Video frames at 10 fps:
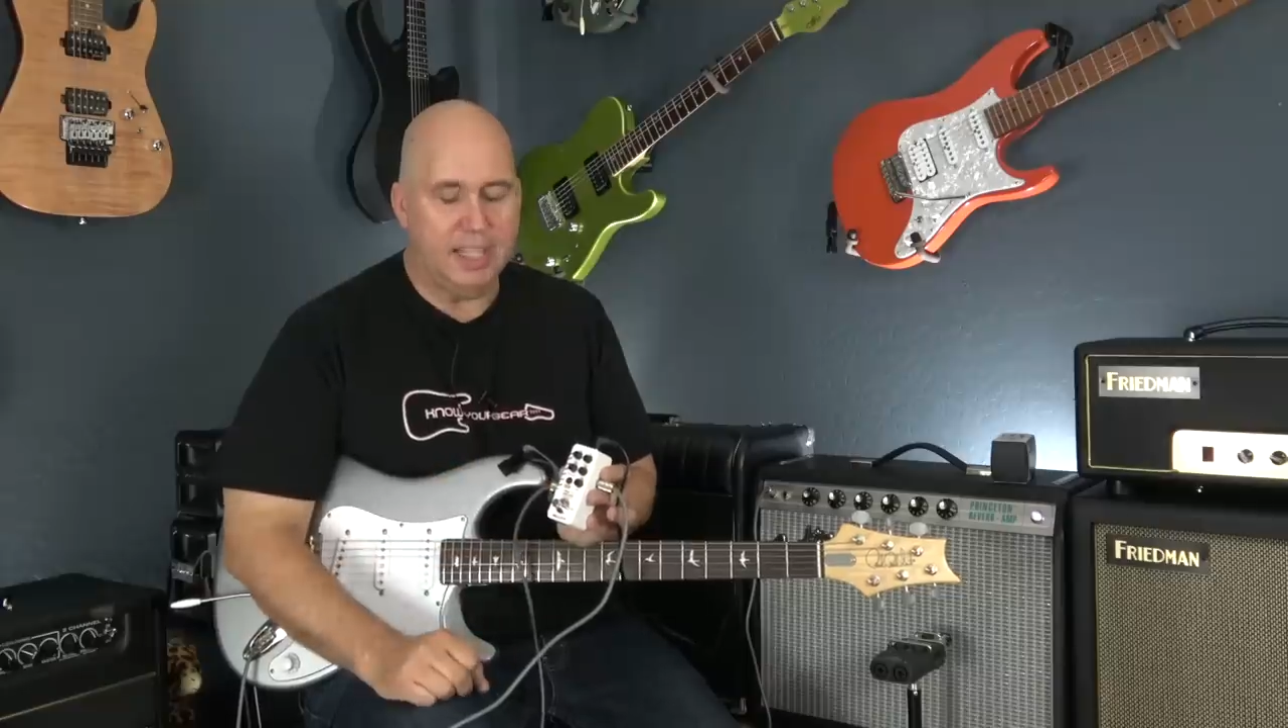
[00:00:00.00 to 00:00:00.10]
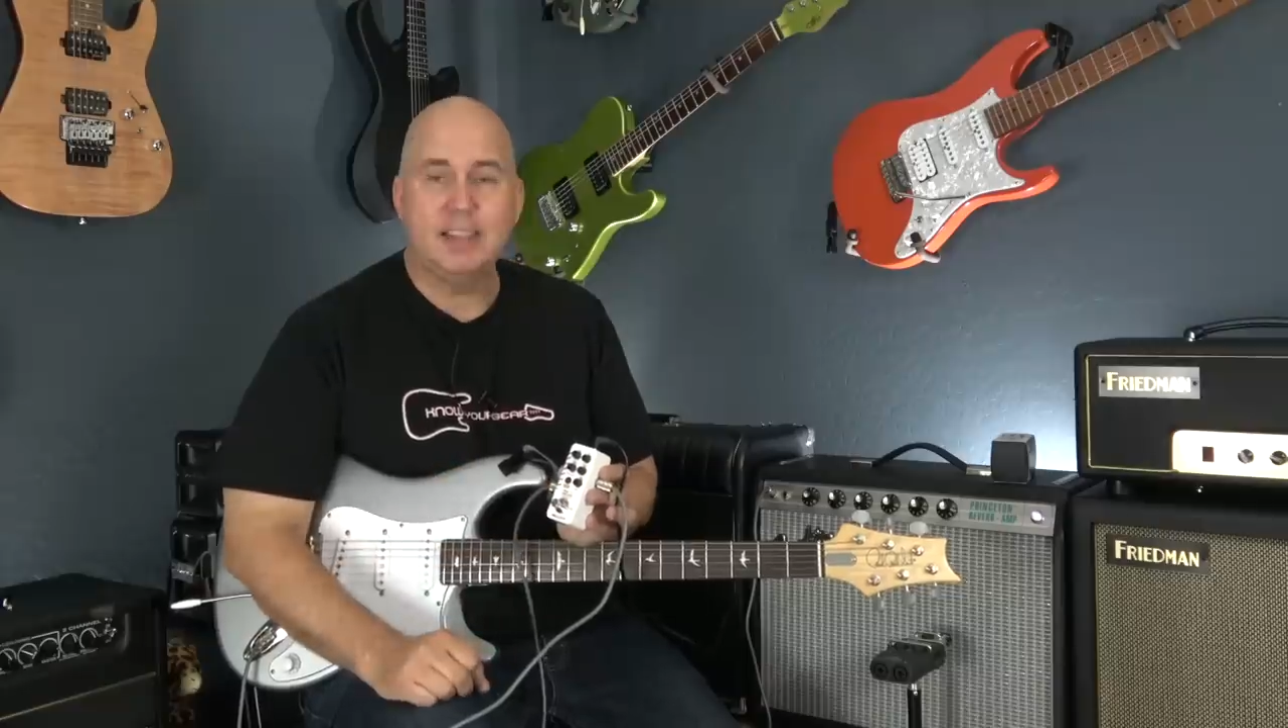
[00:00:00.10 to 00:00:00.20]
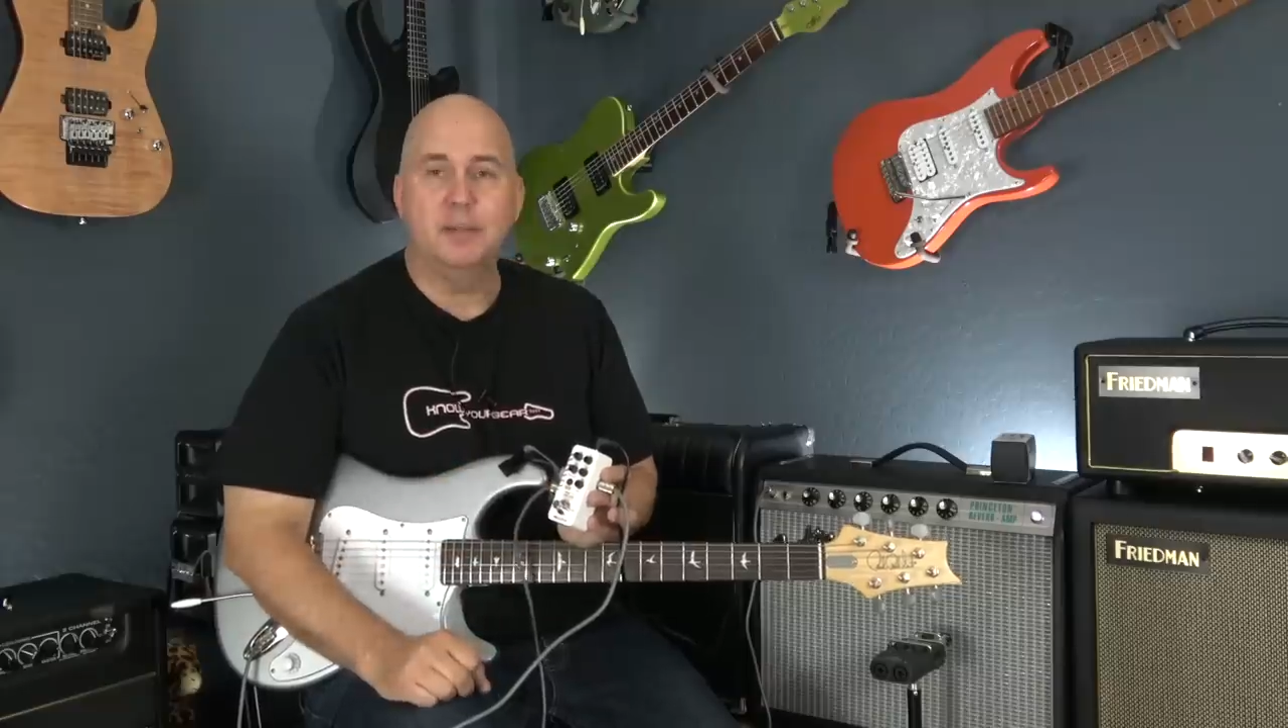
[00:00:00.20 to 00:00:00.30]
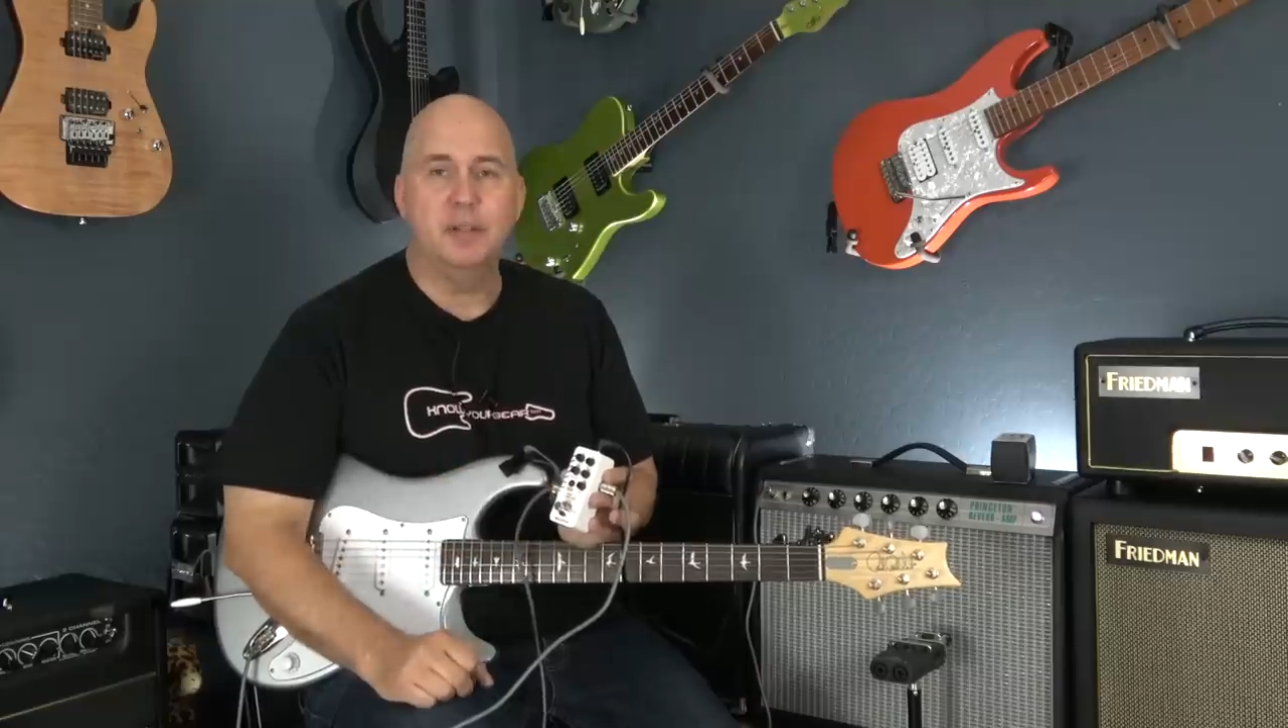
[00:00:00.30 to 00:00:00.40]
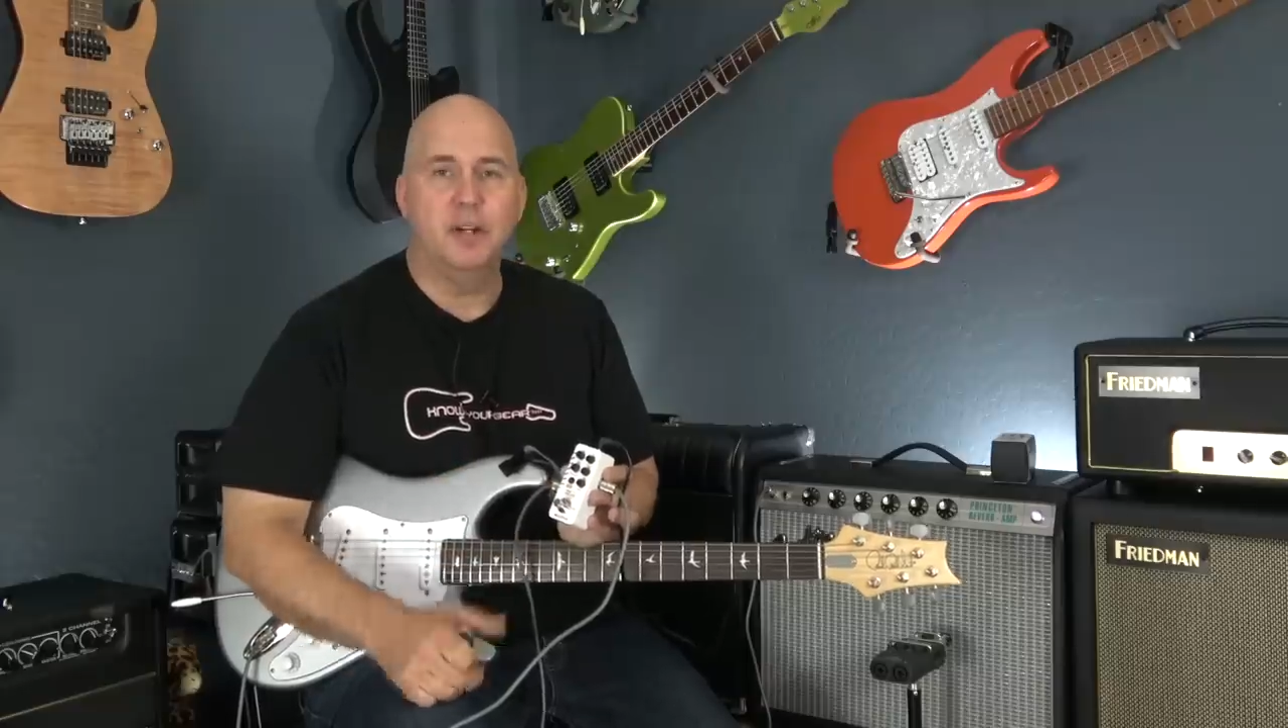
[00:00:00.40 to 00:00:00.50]

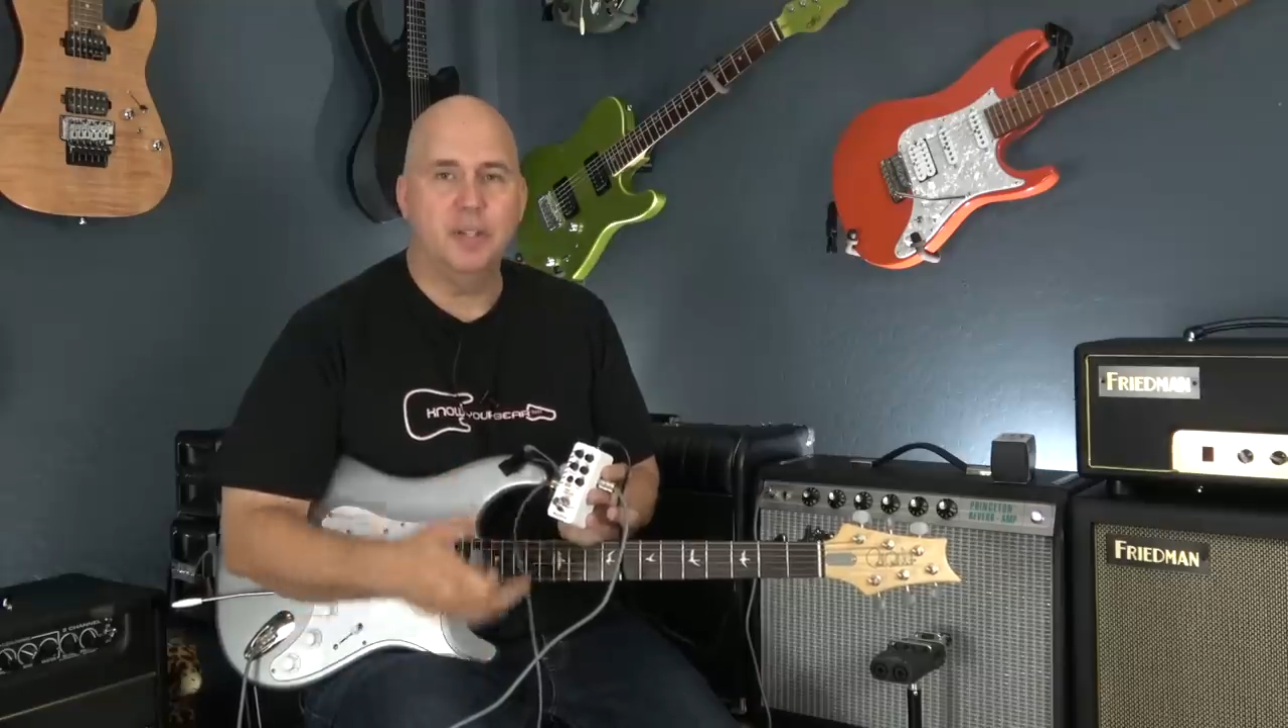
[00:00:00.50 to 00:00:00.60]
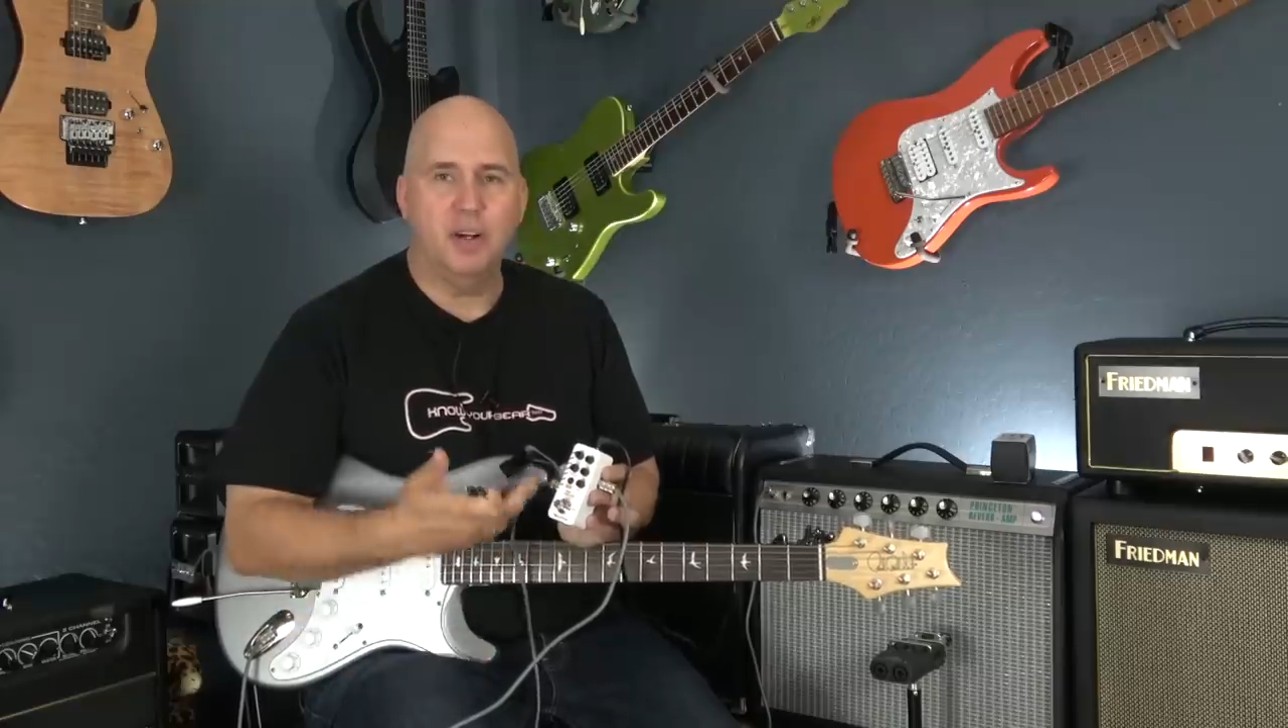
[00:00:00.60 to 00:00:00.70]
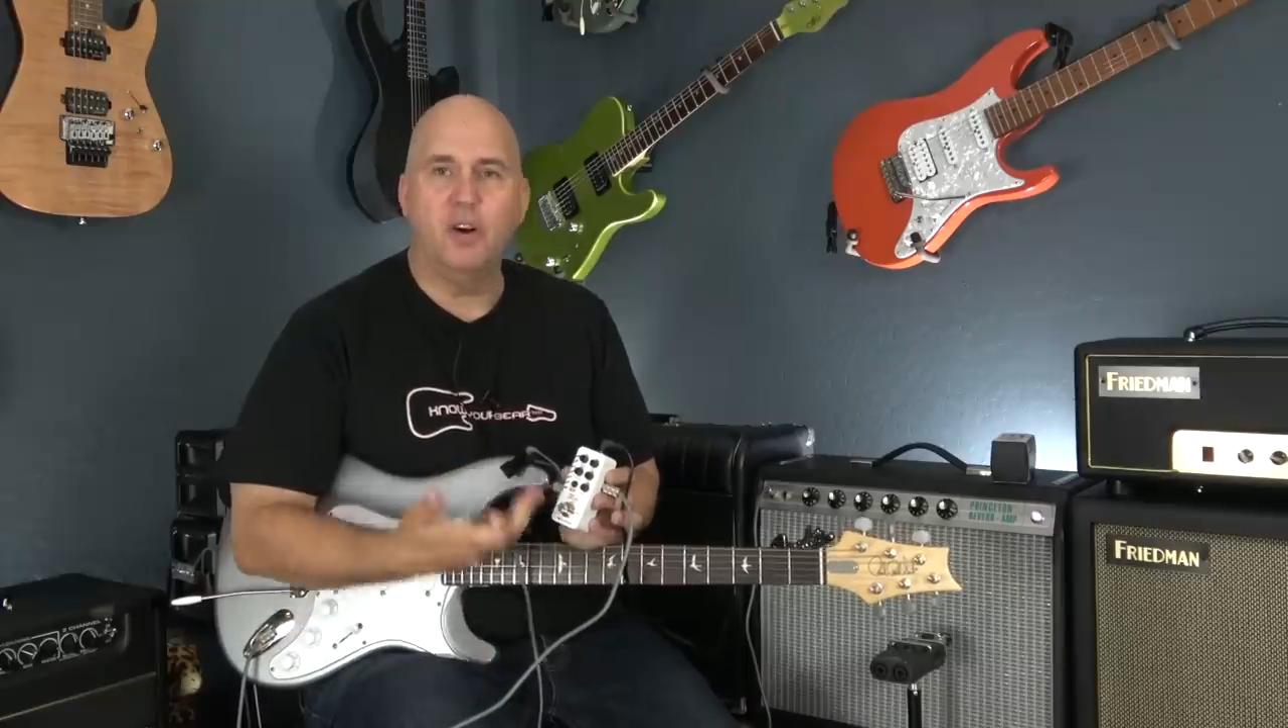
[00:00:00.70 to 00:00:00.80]
let them know that